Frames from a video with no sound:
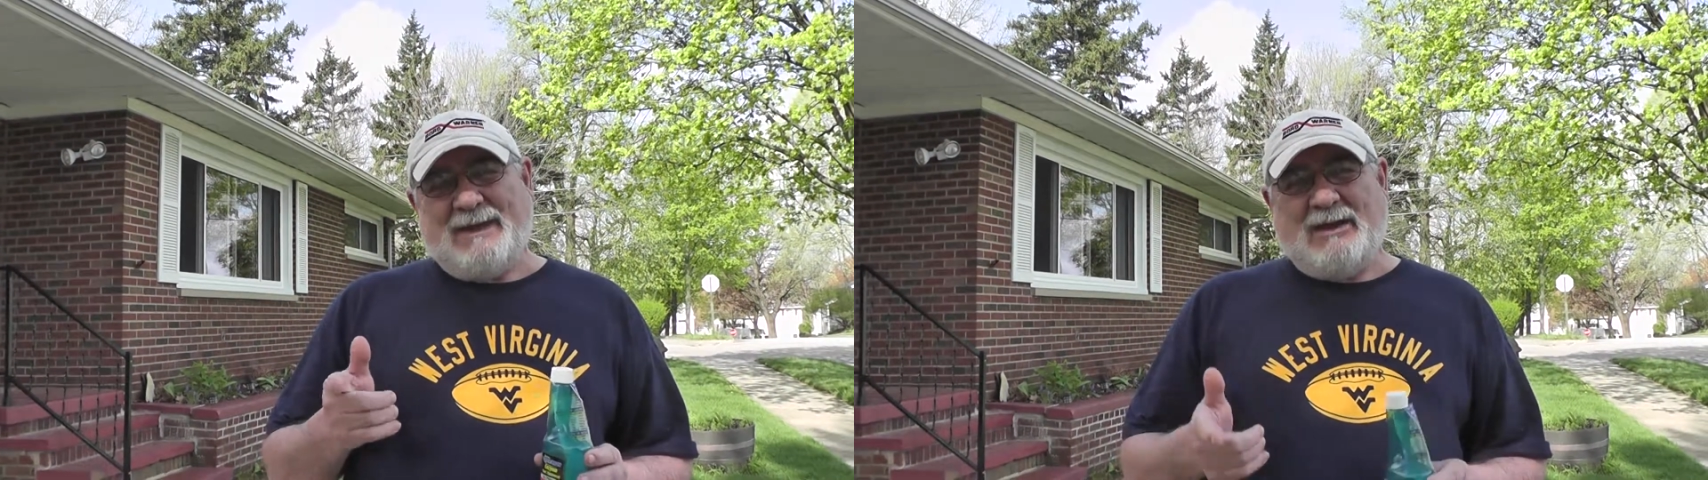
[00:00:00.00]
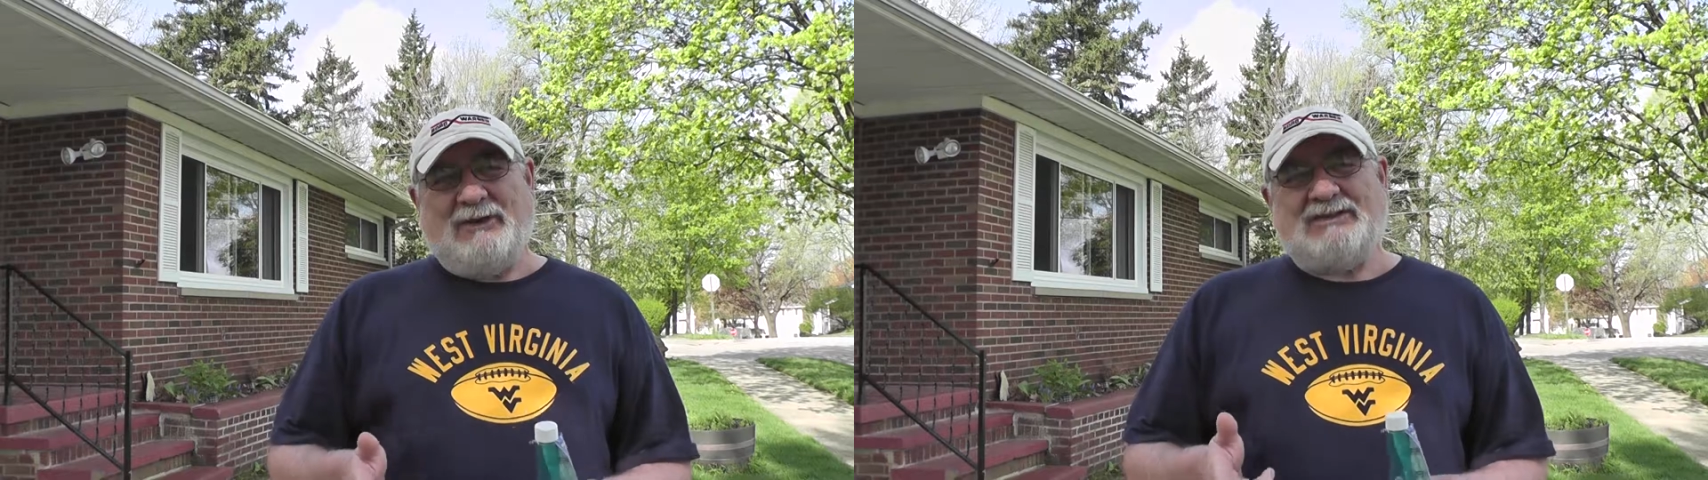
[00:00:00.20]

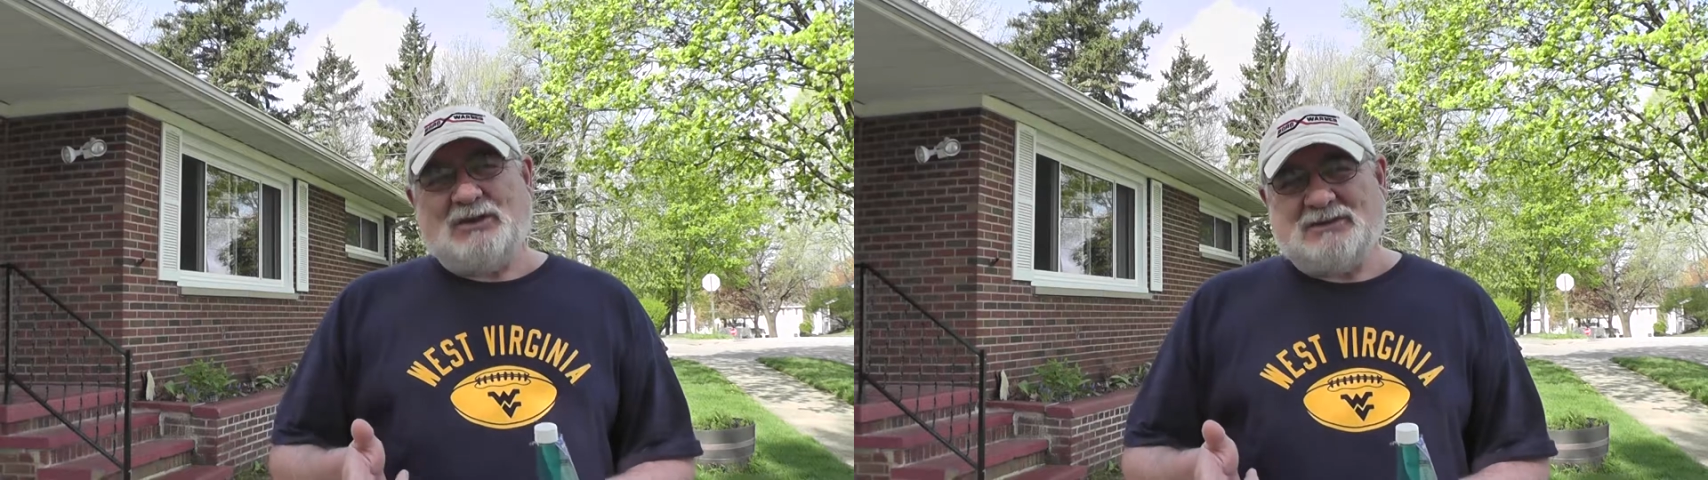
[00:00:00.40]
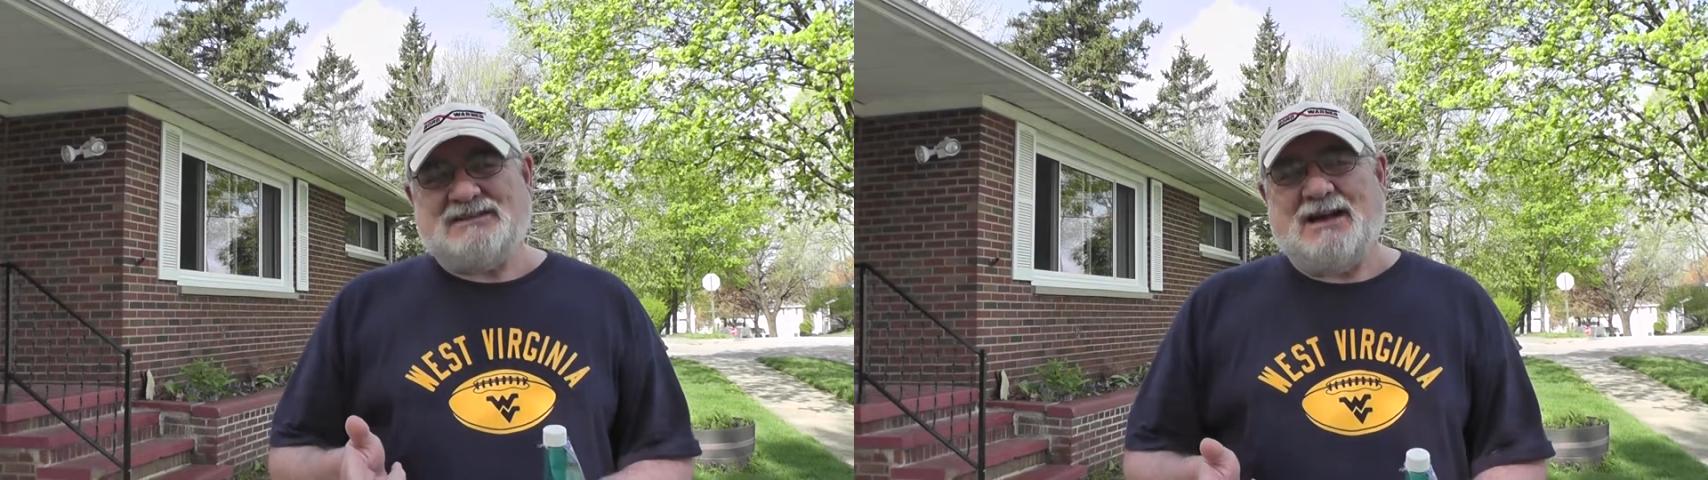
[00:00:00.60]
battery's
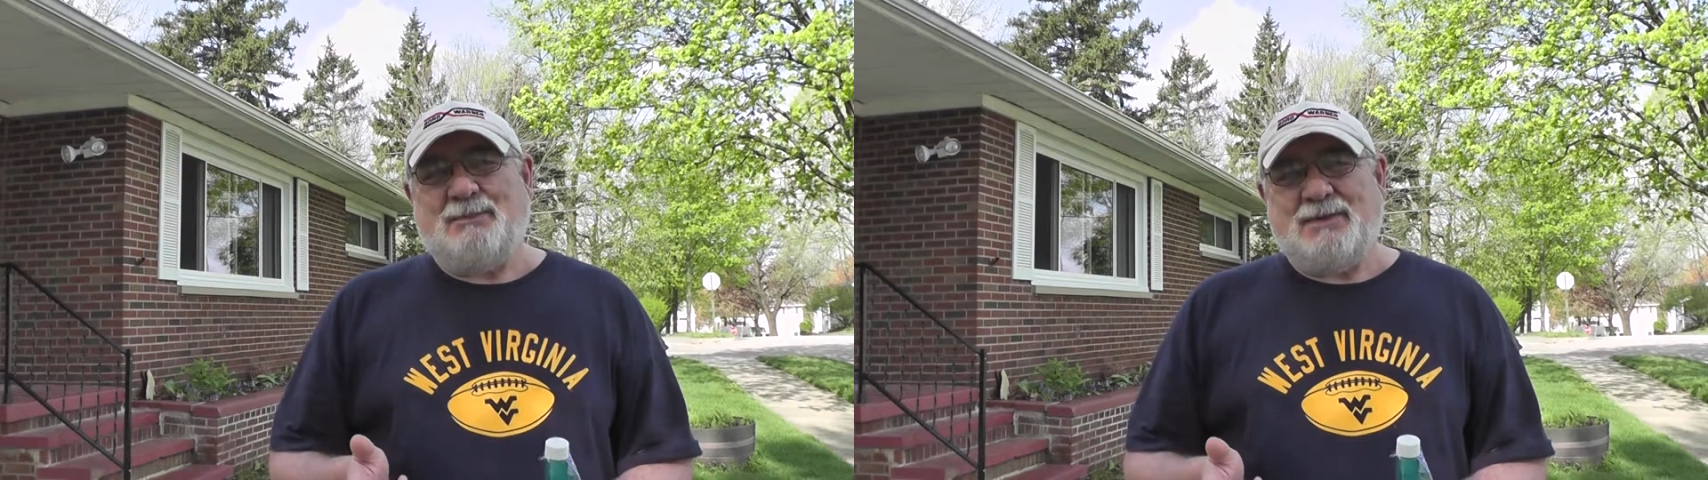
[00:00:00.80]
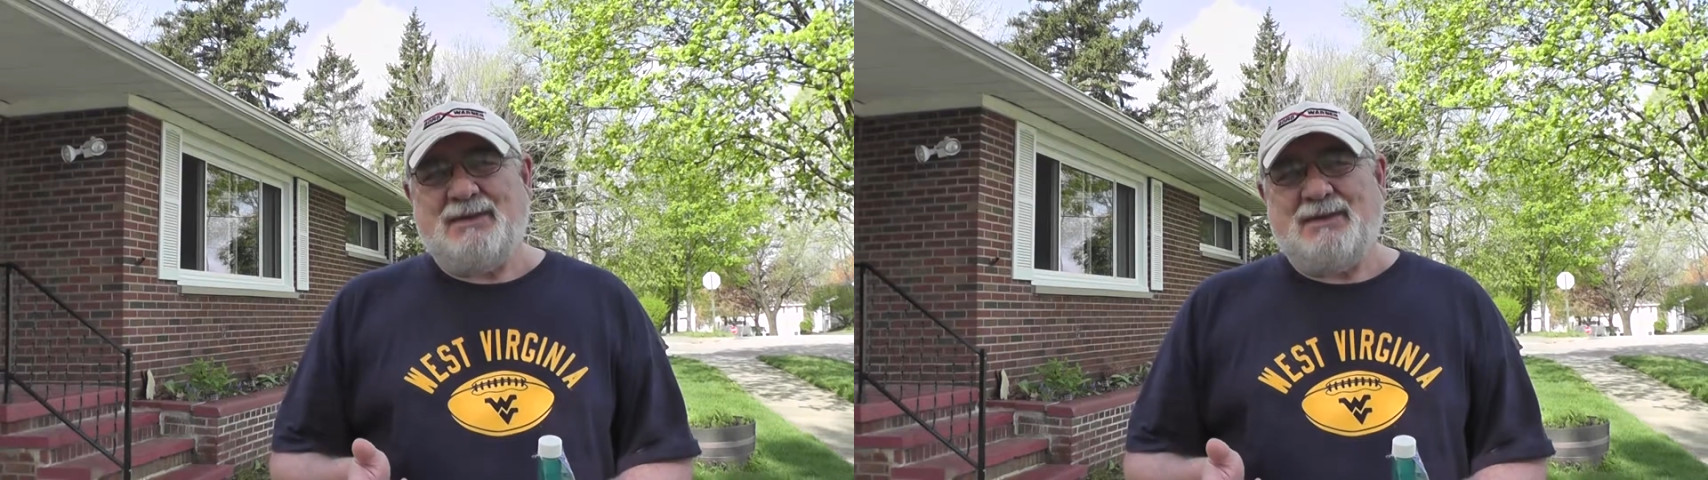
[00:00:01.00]
hooked up.